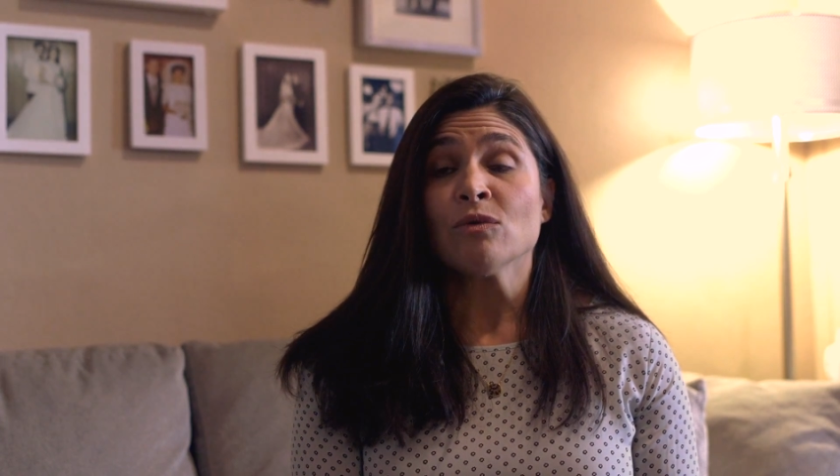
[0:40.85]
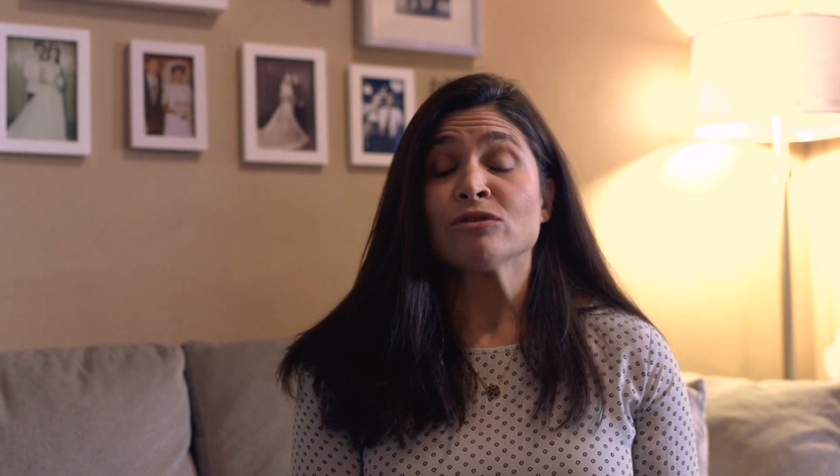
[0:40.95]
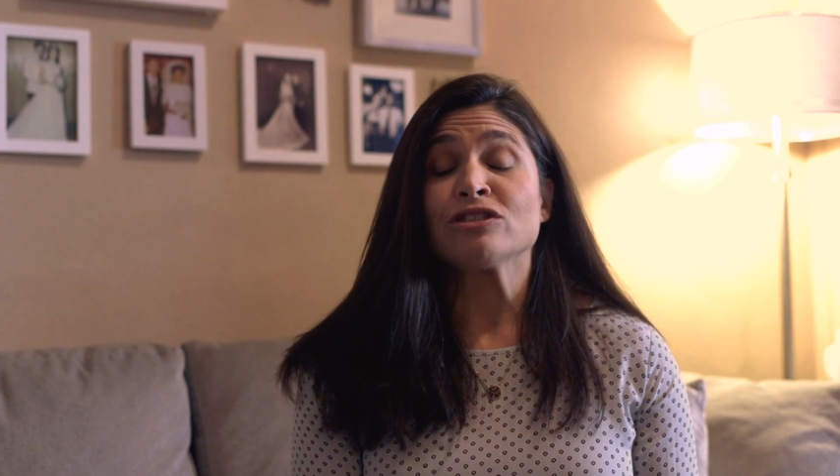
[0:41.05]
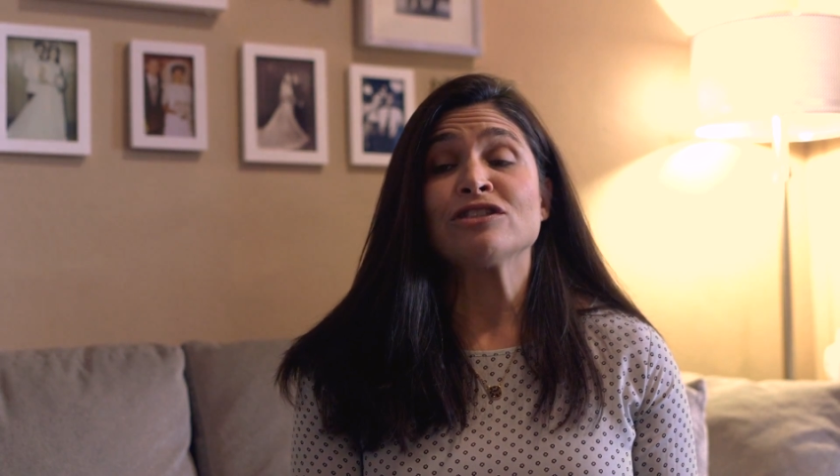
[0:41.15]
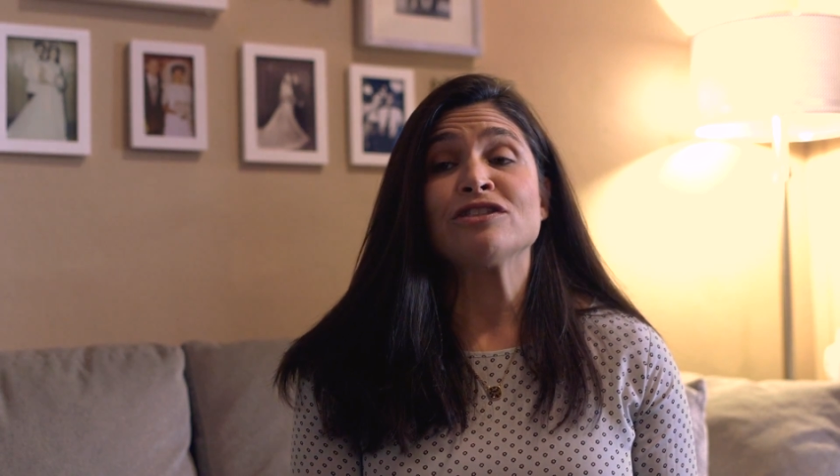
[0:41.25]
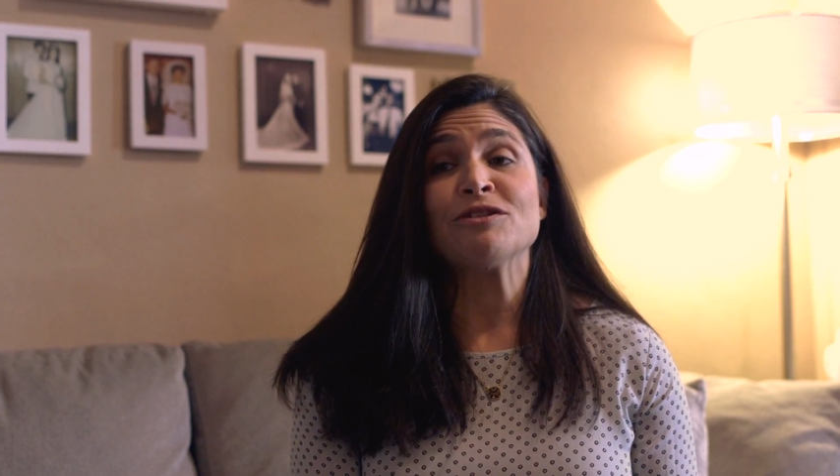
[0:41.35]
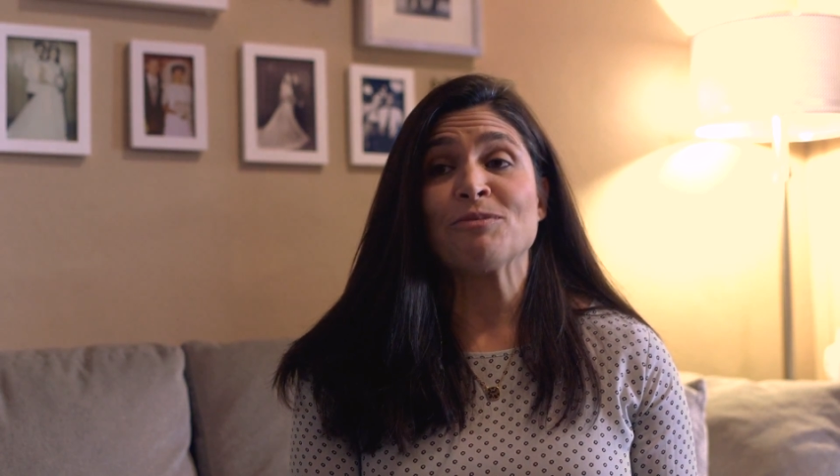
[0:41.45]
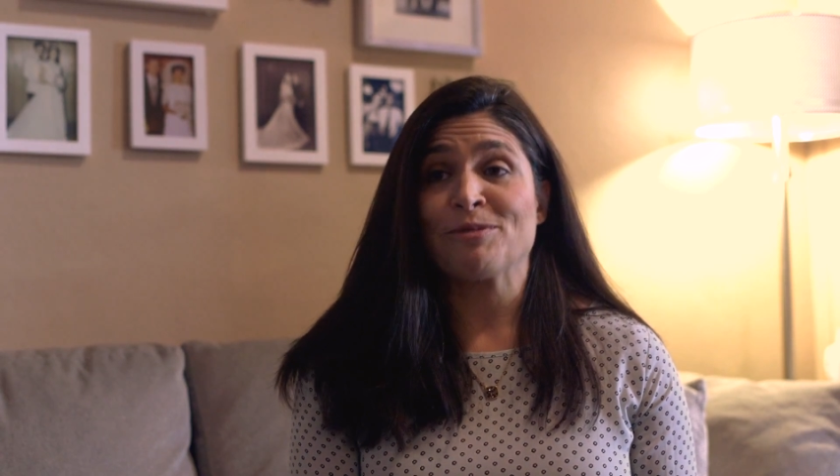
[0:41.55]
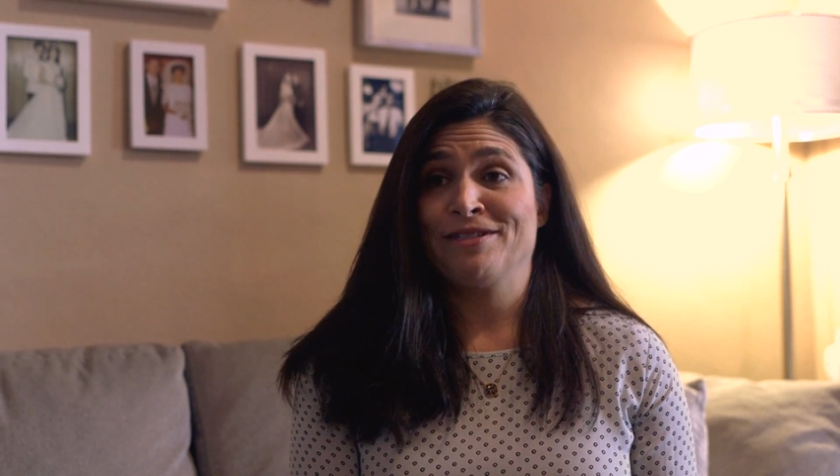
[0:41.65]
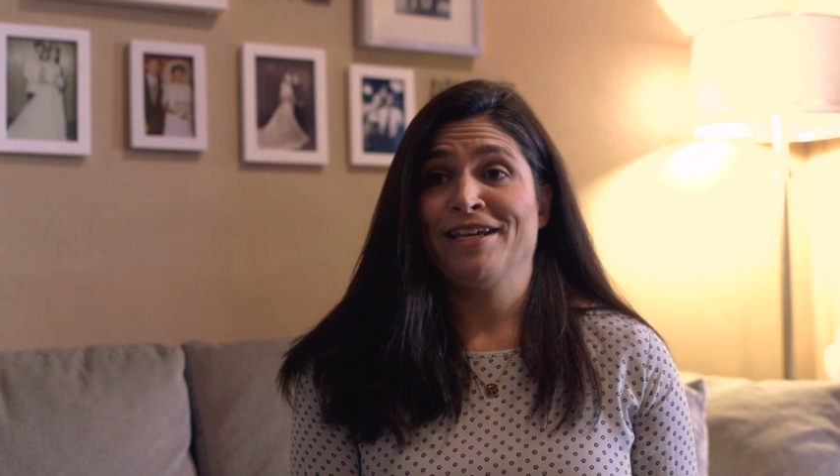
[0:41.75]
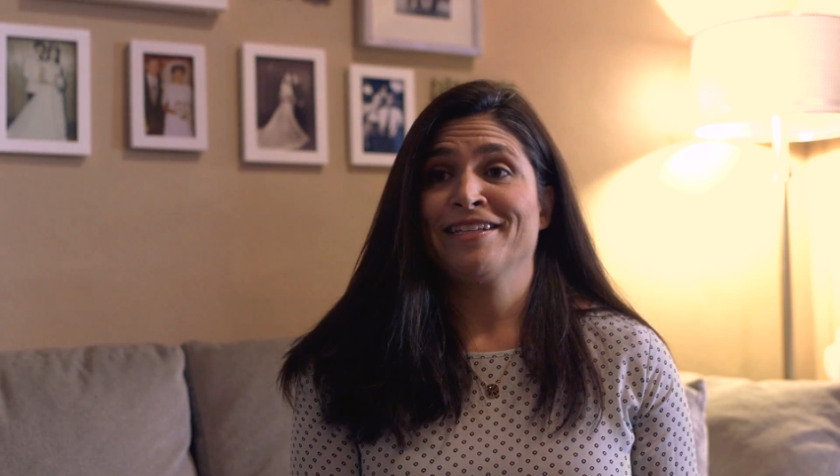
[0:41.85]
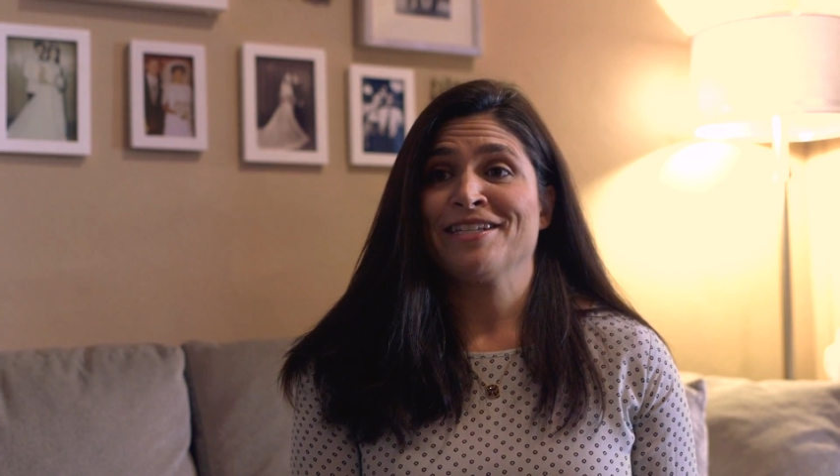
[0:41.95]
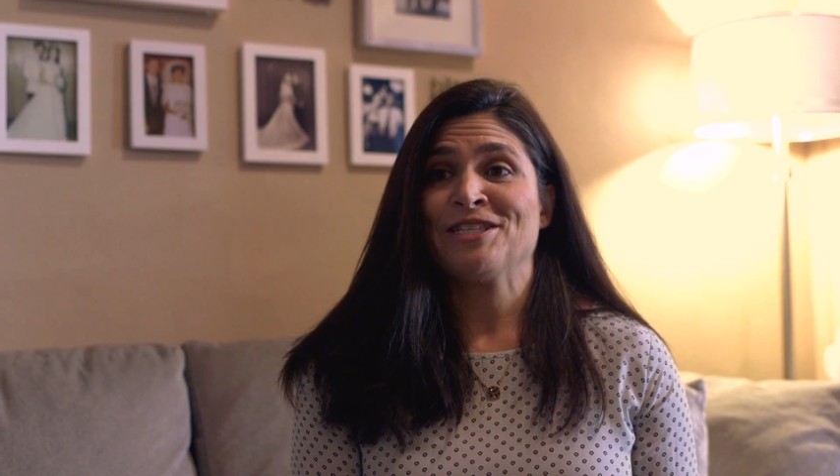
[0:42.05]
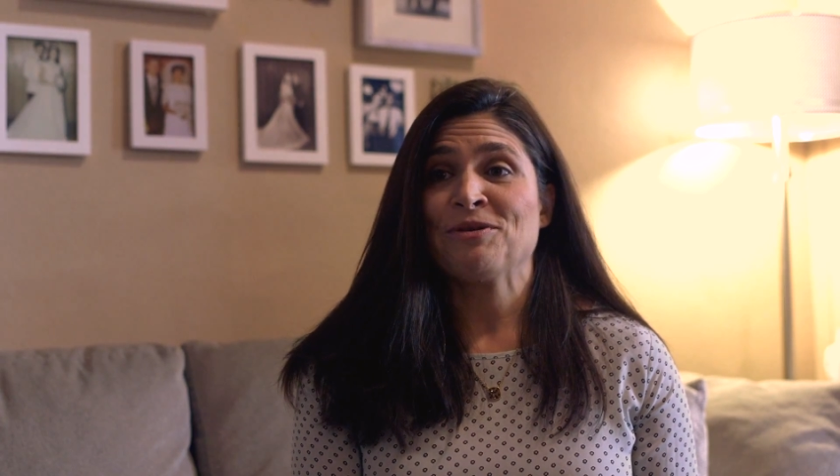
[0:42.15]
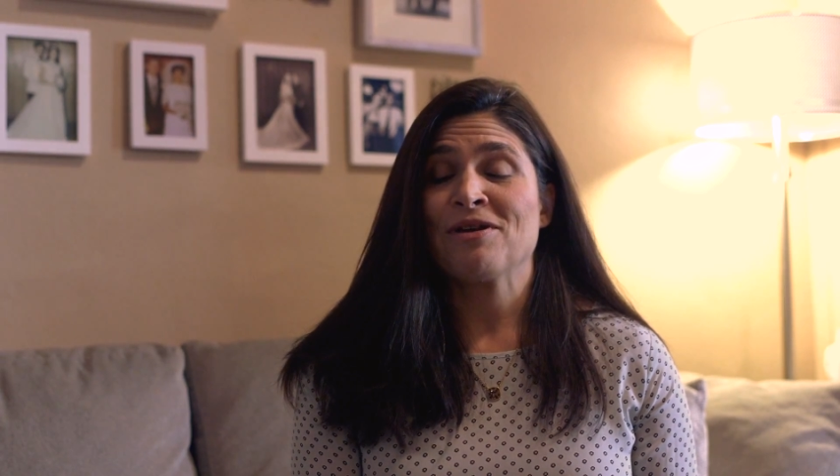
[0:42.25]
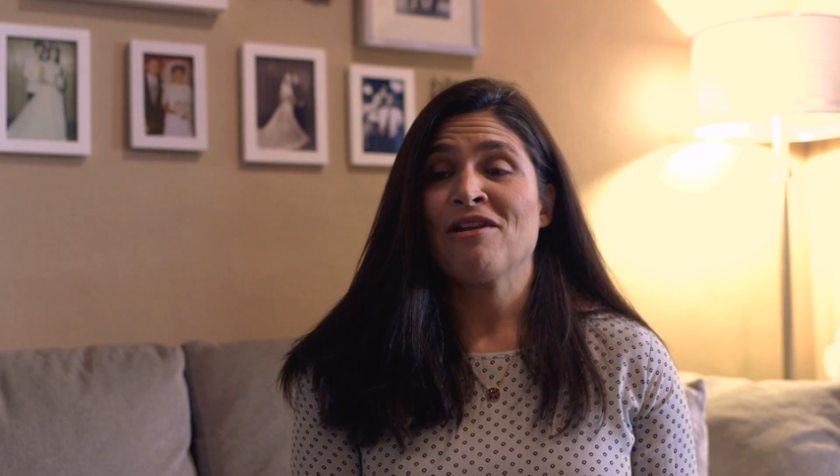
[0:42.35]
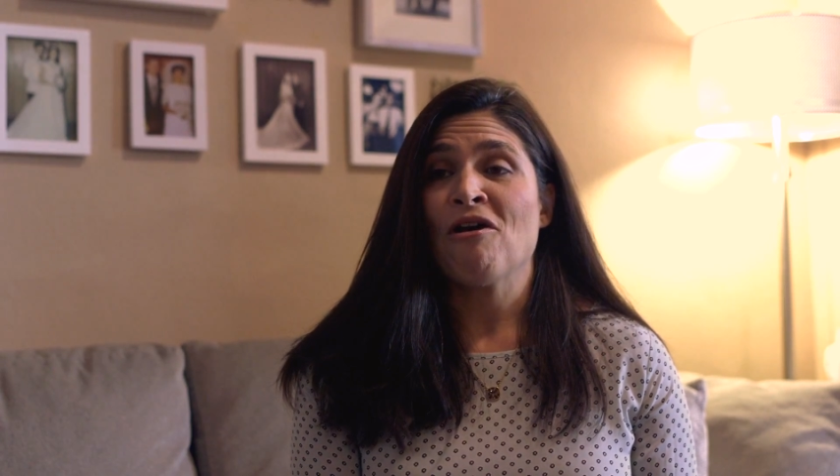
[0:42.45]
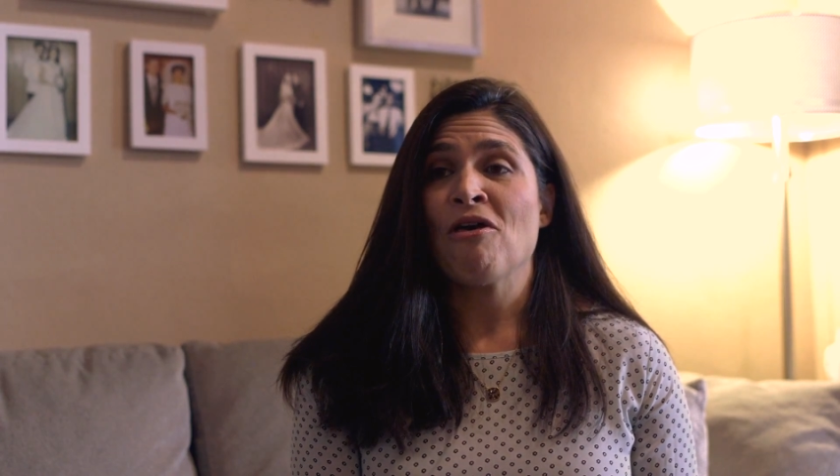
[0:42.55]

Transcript: was super psyched to do it,